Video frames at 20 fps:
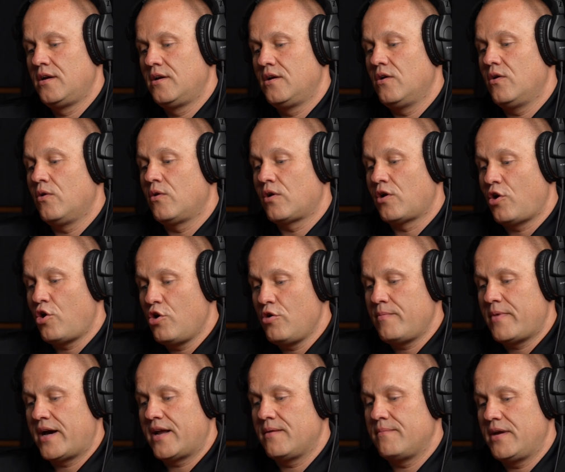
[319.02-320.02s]
or
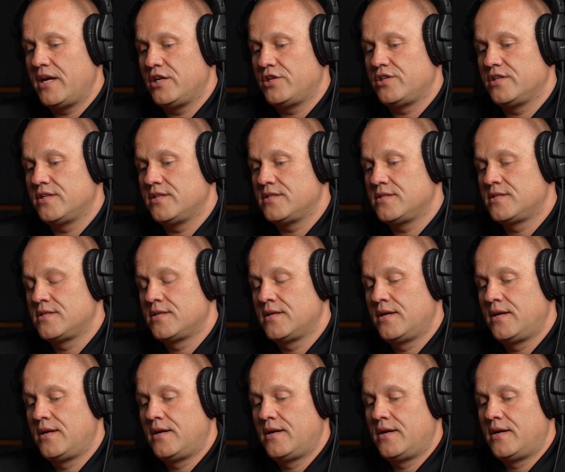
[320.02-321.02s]
home automations,
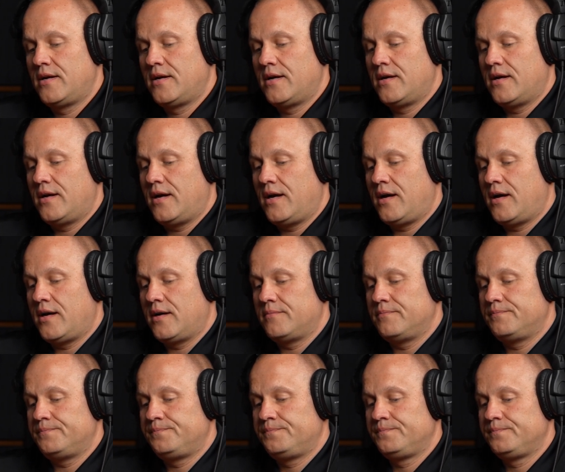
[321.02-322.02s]

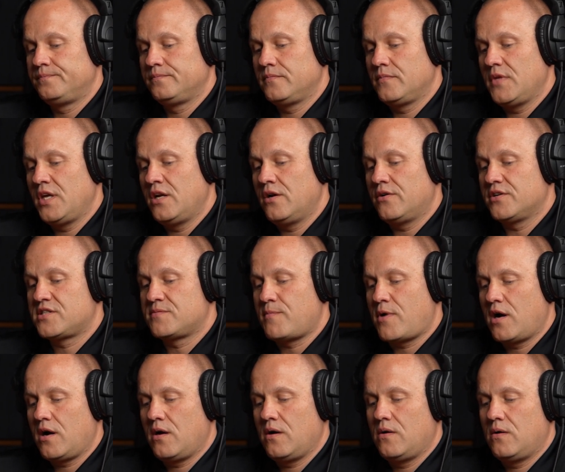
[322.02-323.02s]
a
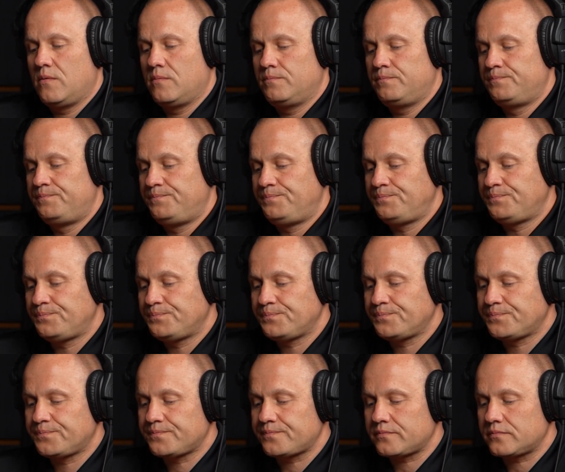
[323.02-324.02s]
smart home,
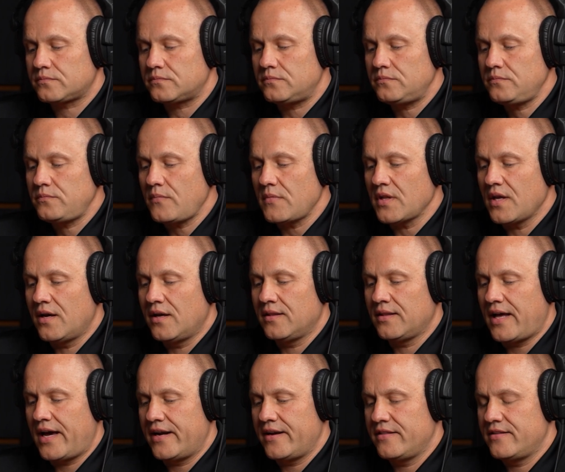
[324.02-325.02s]
a
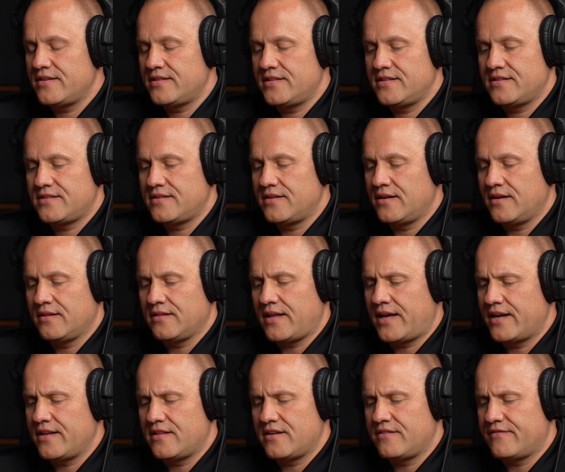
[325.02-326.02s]
lot of the
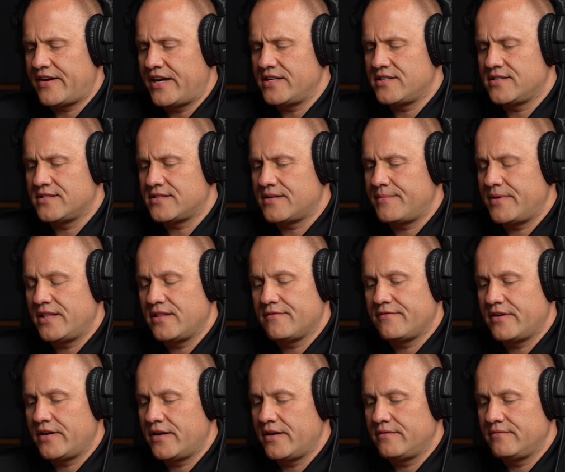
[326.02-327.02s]
devices, I mean,
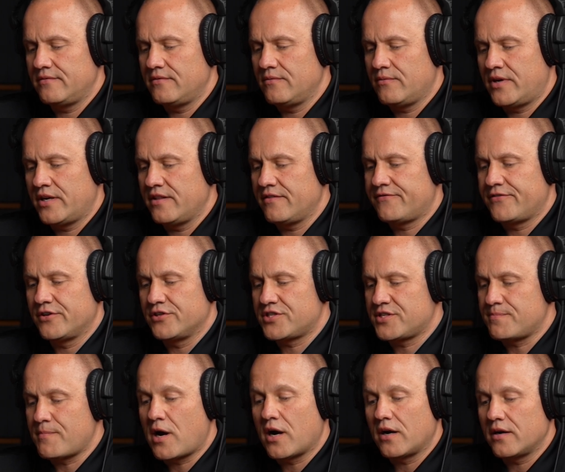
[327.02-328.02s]
one of the first
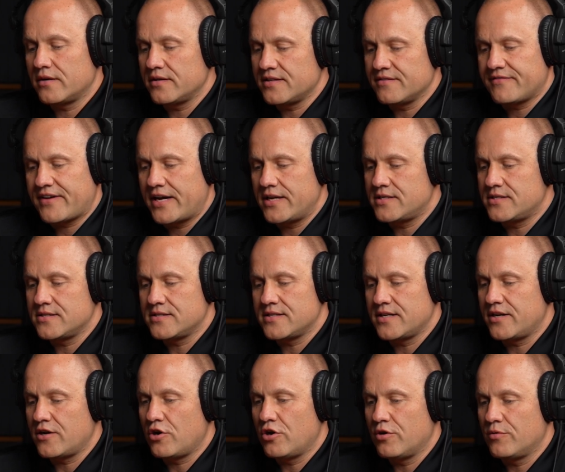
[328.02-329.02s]
smart devices
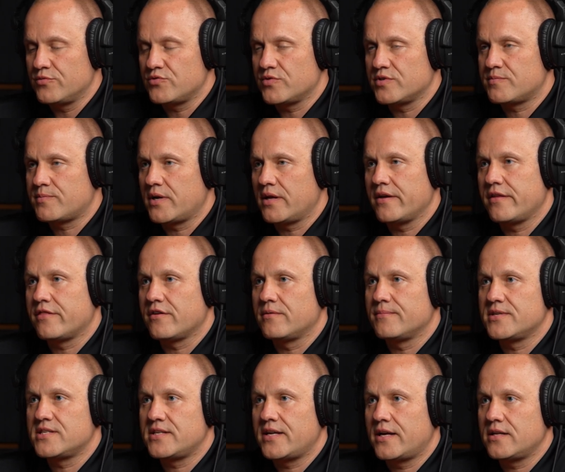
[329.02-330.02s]
in homes was probably
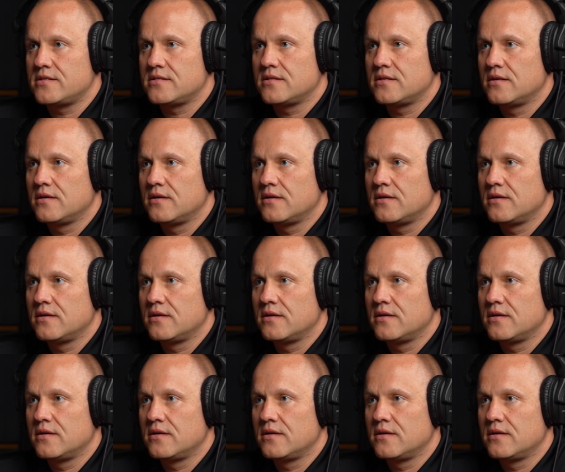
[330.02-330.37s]
thermostats.